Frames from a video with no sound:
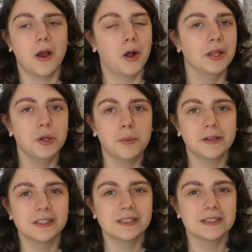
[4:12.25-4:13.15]
All I know
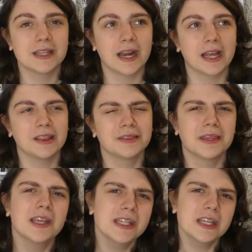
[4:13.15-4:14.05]
about this is that I
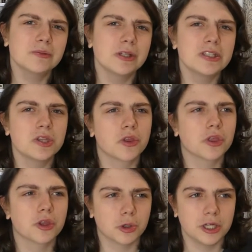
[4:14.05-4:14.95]
think it takes place in the
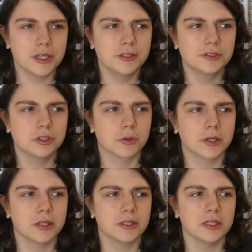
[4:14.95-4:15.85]
30s
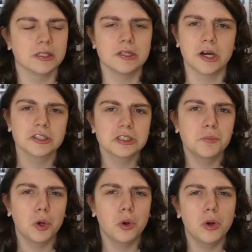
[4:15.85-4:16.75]
during the
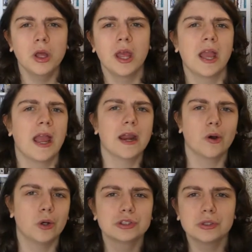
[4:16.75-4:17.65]
Dust Bowl, and
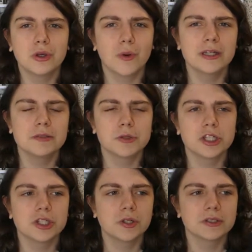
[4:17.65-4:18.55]
also the Great
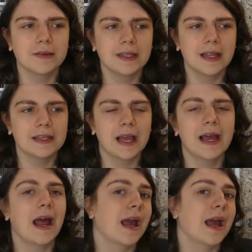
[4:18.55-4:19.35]
Depression or something like that.